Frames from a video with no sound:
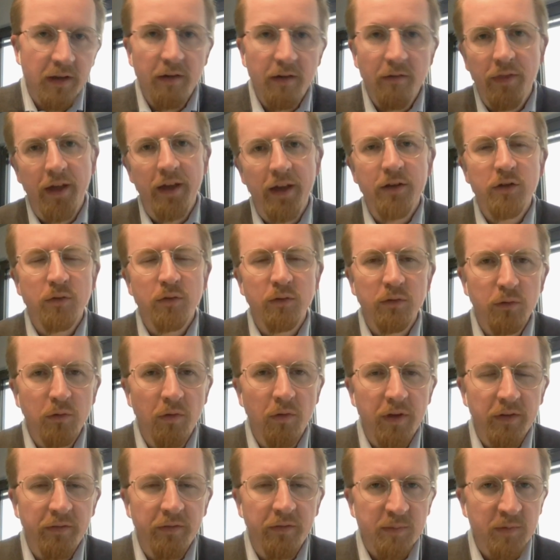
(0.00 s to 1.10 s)
They should do
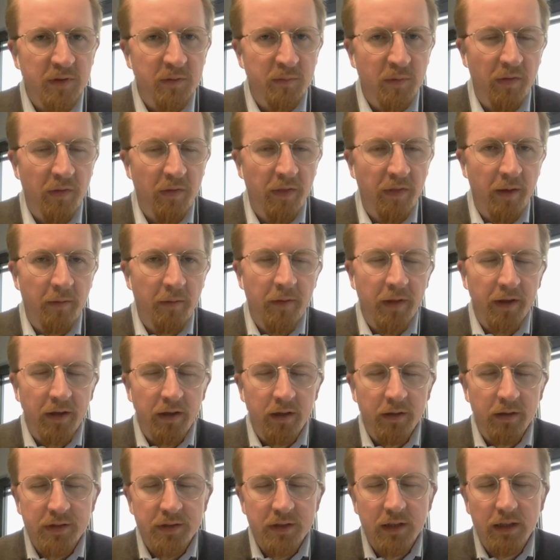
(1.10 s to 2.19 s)
the investments by
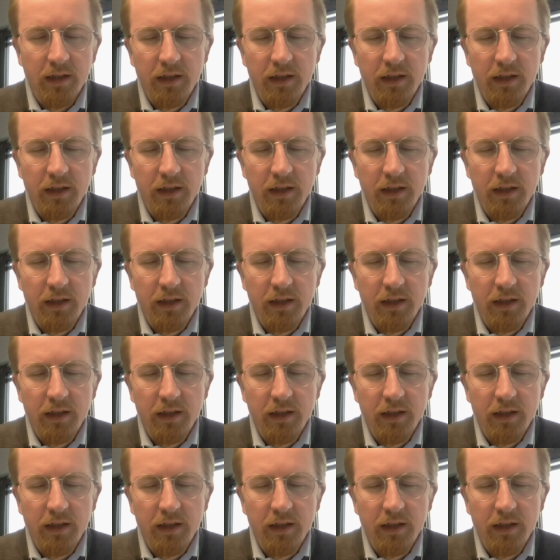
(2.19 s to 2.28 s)
themselves.